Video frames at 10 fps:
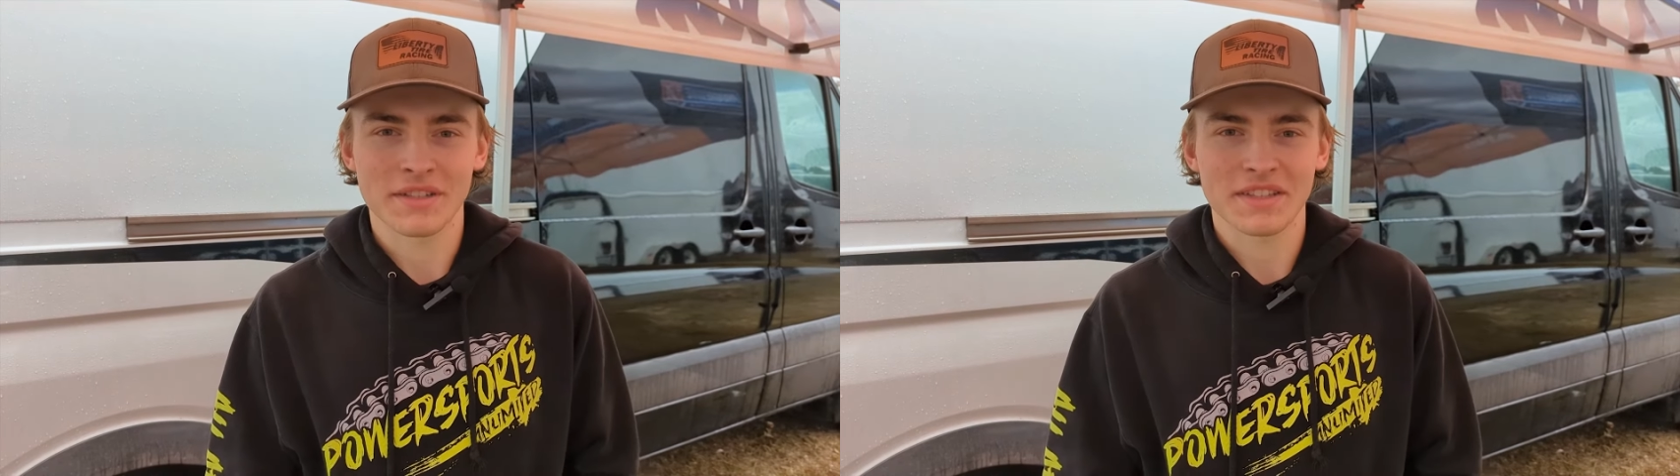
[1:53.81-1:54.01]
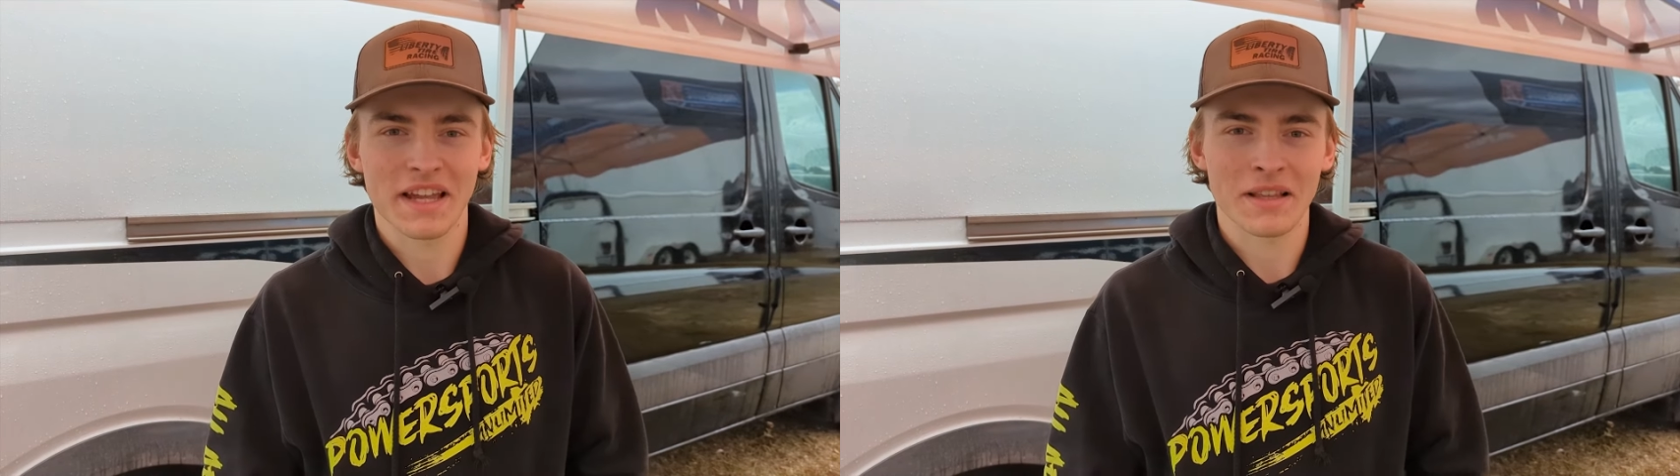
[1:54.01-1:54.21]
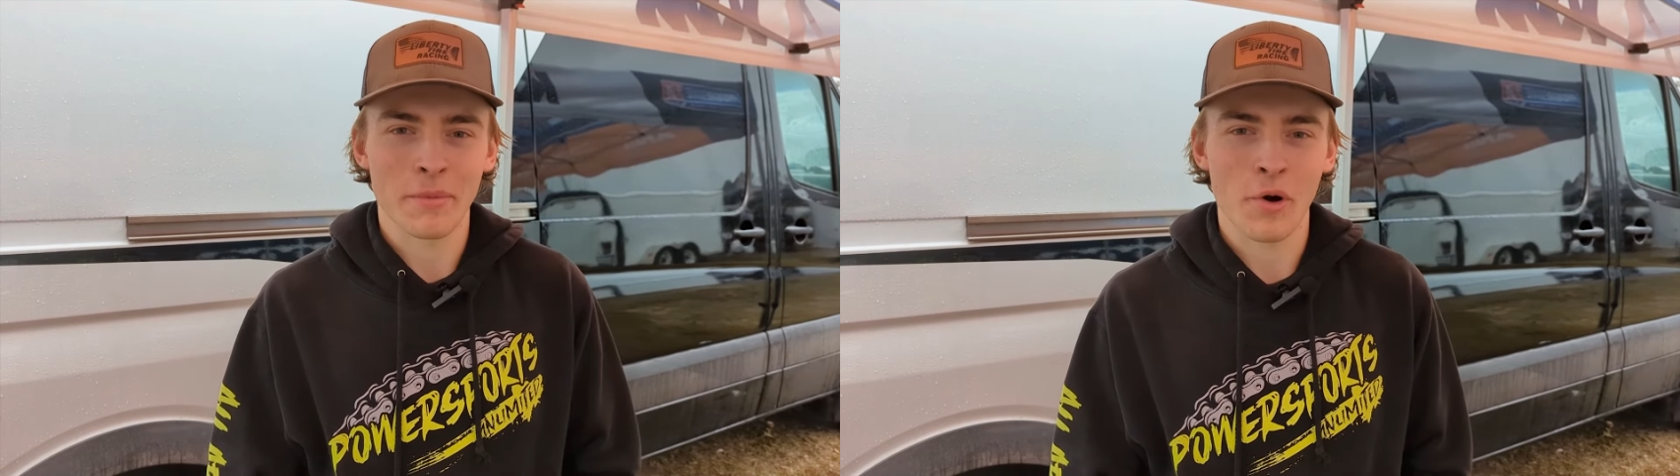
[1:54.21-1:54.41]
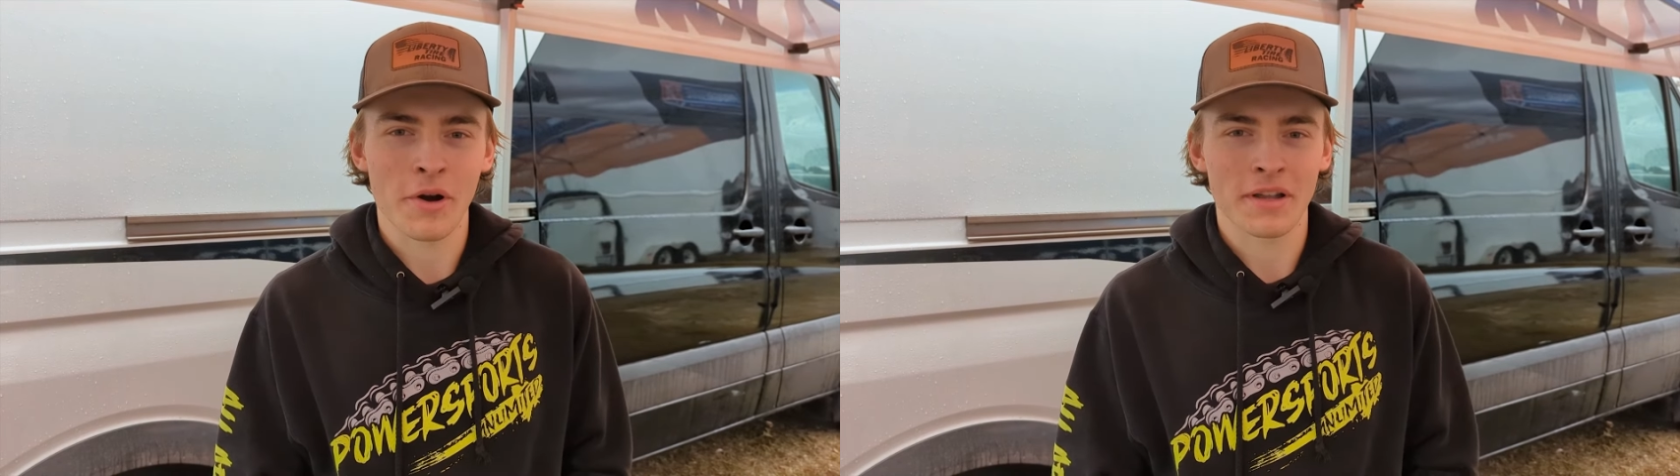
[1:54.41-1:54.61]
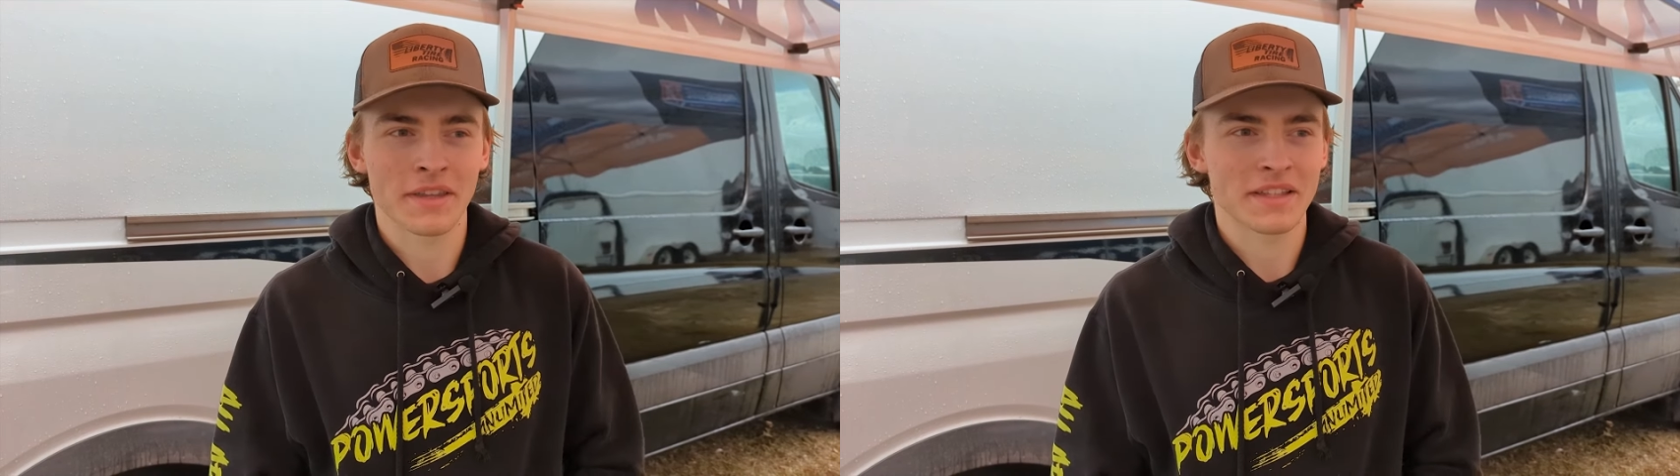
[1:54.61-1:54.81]
Salem,
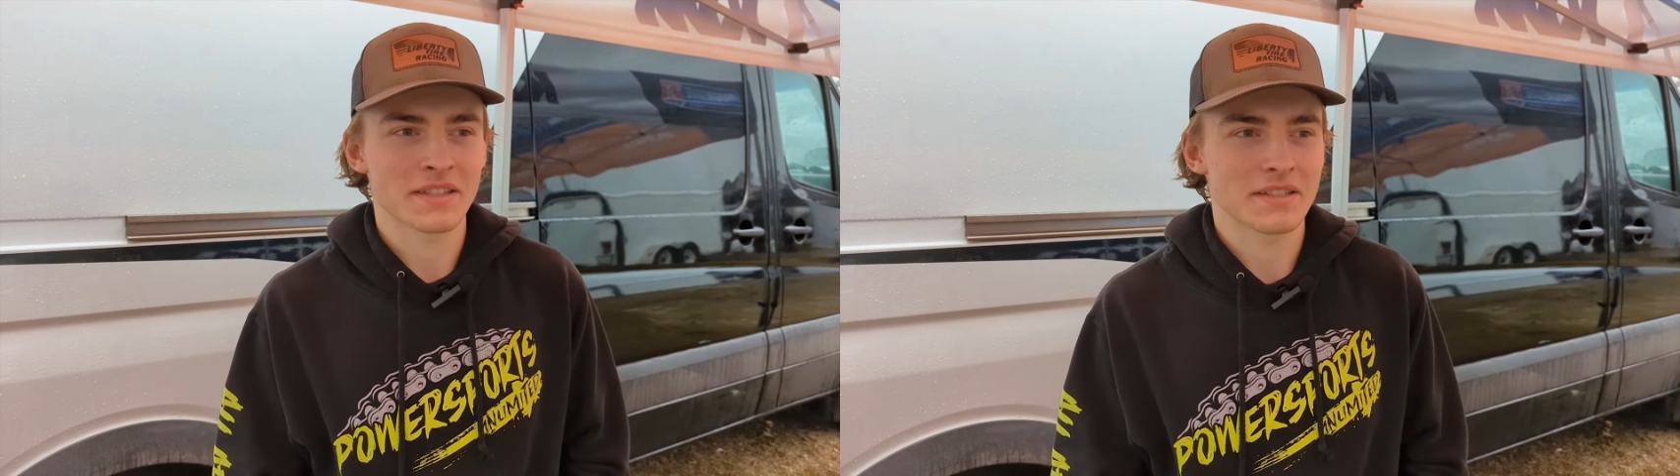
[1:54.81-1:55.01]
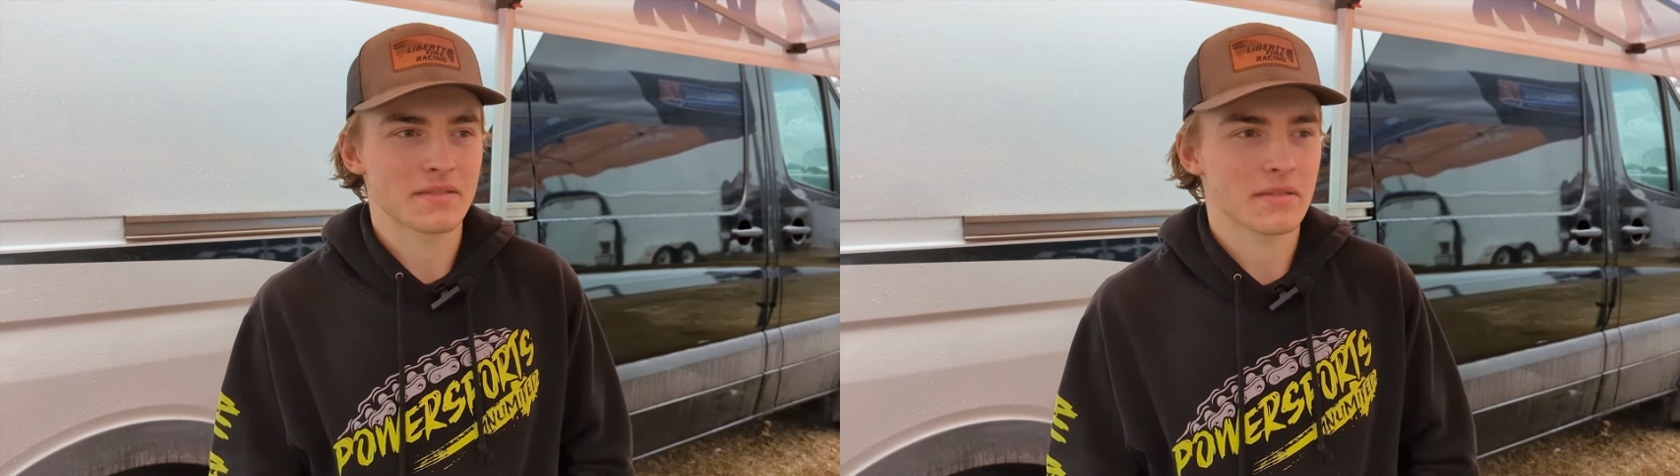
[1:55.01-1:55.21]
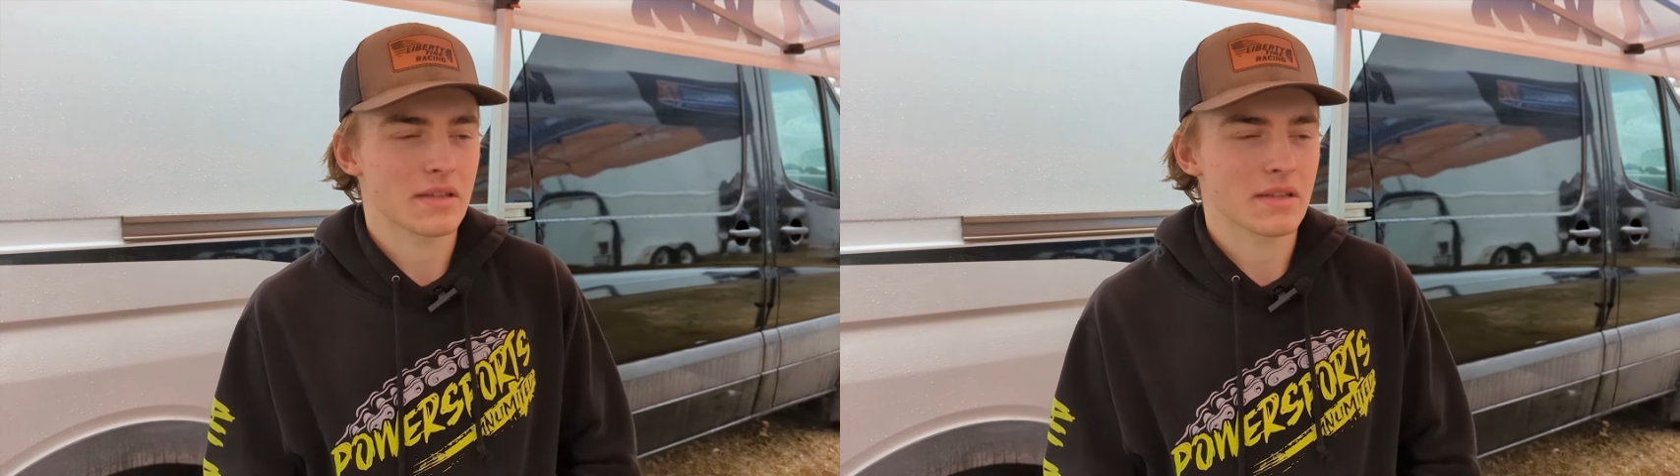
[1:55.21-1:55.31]
Oregon that's